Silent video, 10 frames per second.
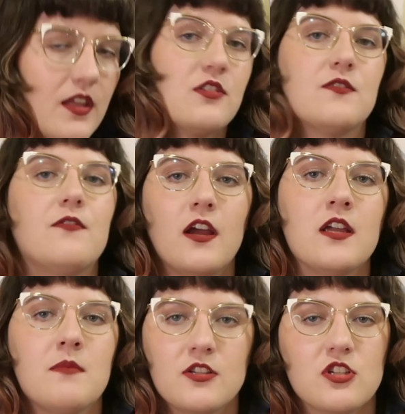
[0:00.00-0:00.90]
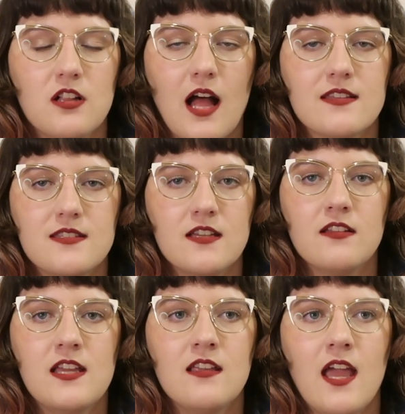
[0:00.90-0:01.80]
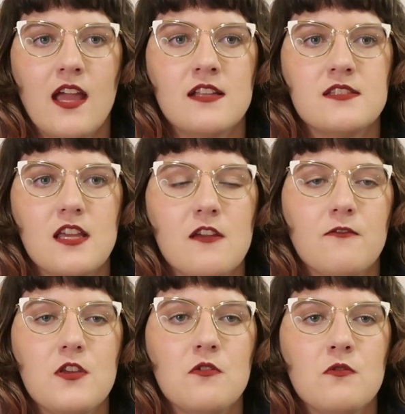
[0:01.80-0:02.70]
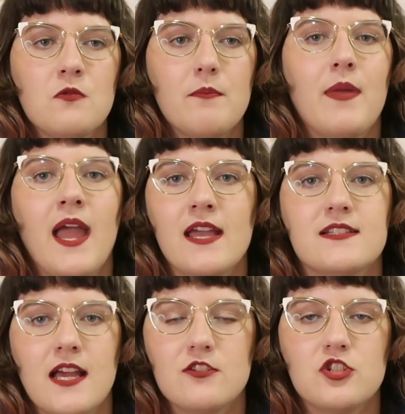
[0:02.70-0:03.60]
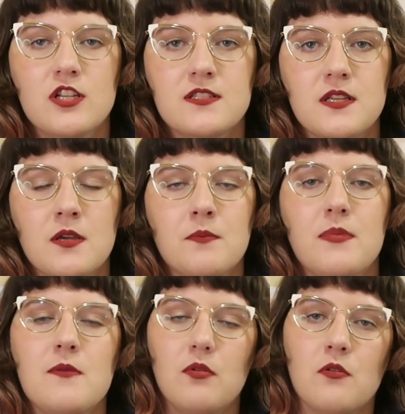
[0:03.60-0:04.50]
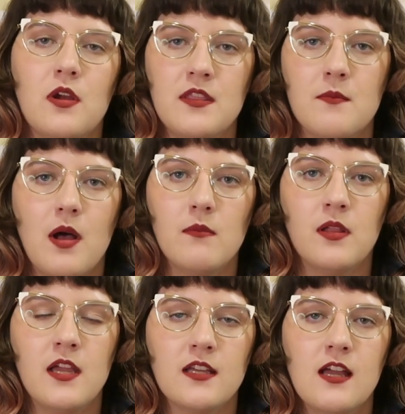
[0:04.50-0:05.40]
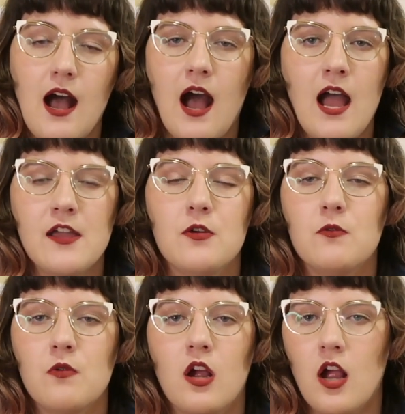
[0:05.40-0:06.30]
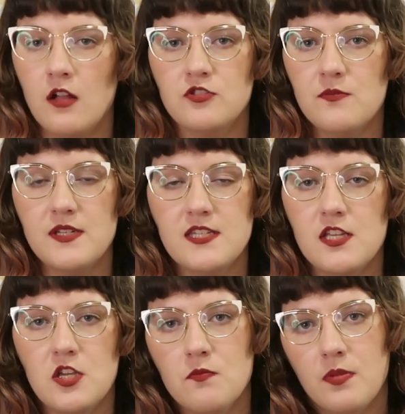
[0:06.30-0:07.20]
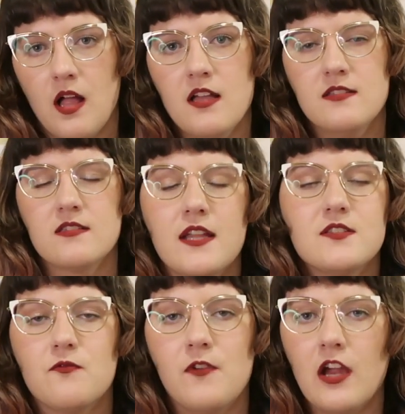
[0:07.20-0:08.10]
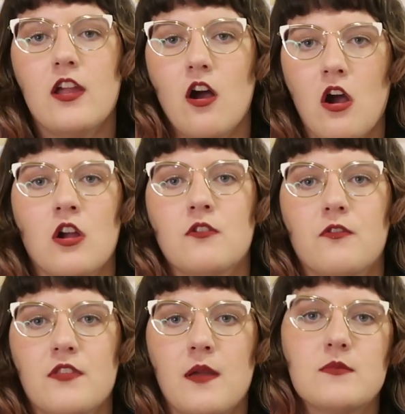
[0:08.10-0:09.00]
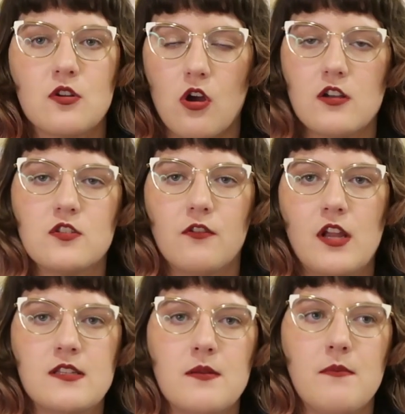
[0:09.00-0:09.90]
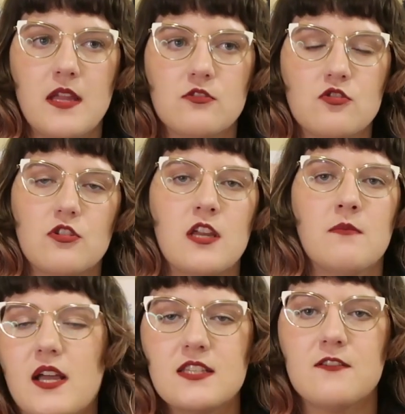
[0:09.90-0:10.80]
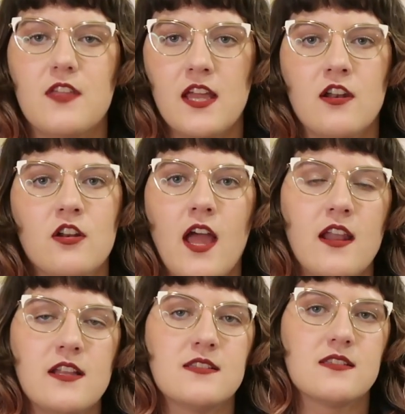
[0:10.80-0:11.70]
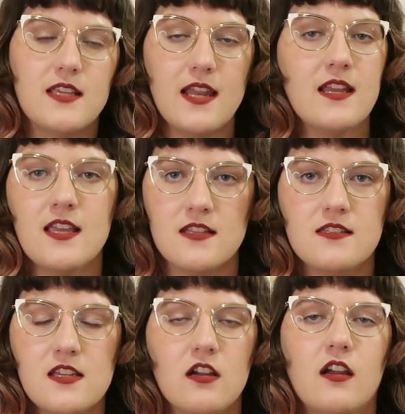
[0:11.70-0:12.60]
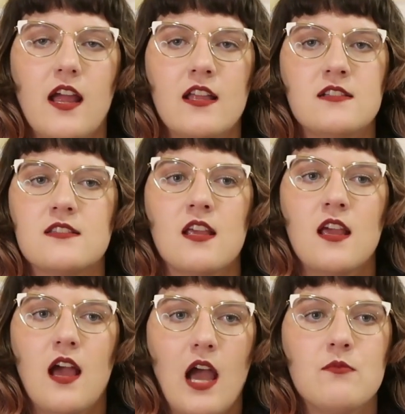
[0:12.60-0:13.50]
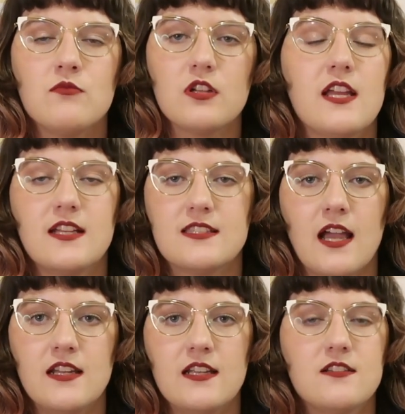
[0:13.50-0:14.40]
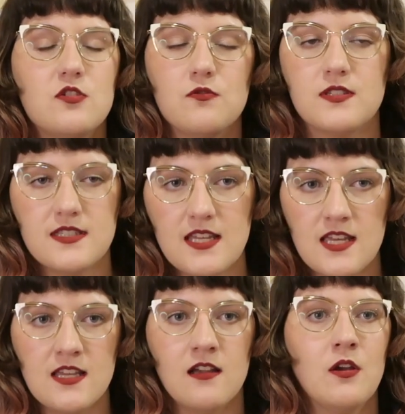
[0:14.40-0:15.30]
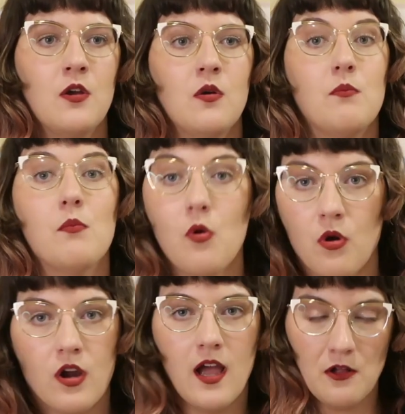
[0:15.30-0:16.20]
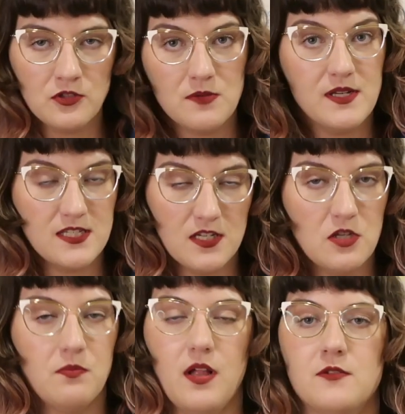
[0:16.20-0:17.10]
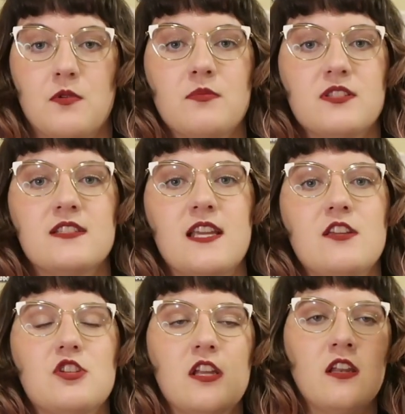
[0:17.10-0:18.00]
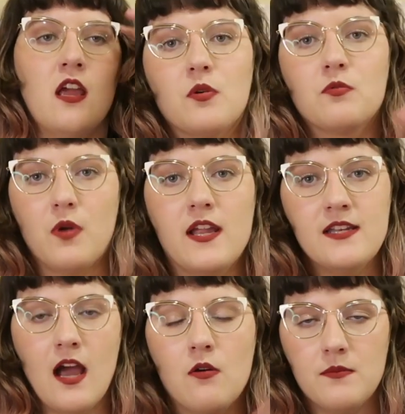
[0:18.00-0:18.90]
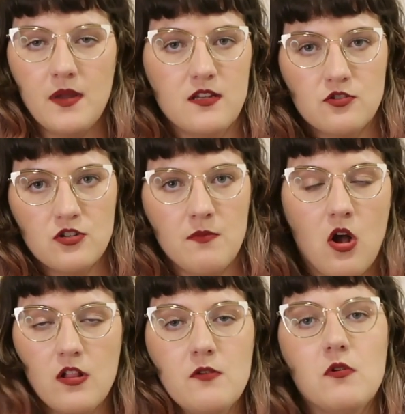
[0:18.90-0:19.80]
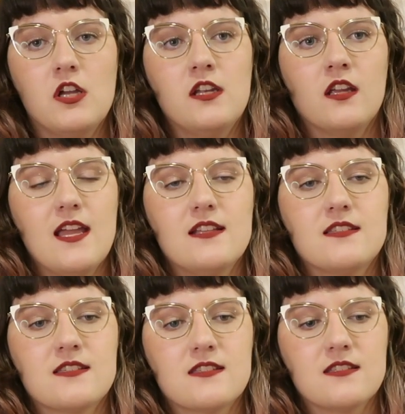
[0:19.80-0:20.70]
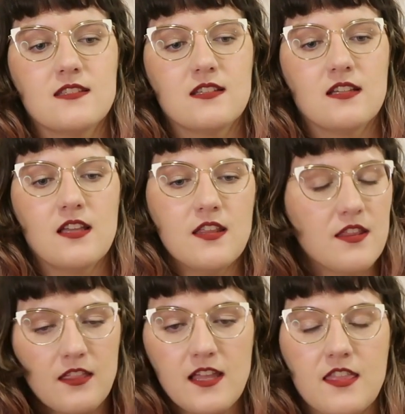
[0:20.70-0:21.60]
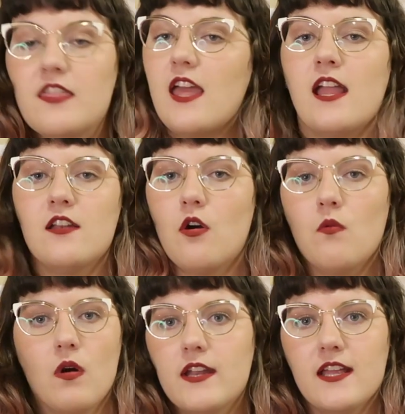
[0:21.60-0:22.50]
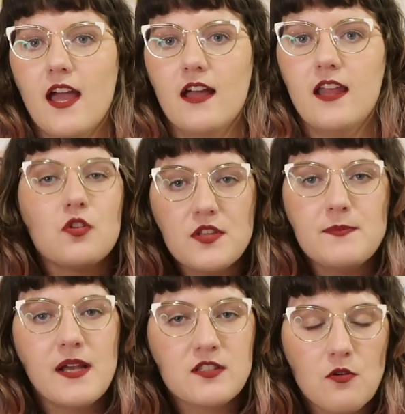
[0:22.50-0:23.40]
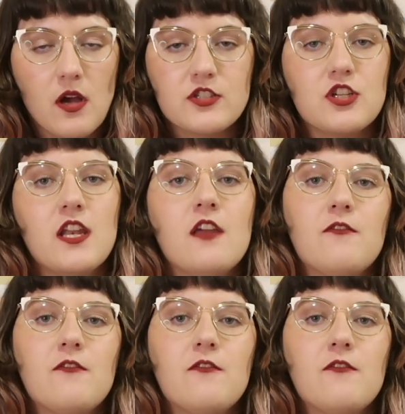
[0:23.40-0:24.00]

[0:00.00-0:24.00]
There's very much a glass ceiling, and if you pay attention to people who are in the public eye who are LGBTQ+, it's very hard for them to cross over into mainstream. Because of the internet, it's getting easier, and I'm really excited to see more LGBTQ+ representation. But right now in mainstream Hollywood, it's like they don't want it yet. So this begs the question,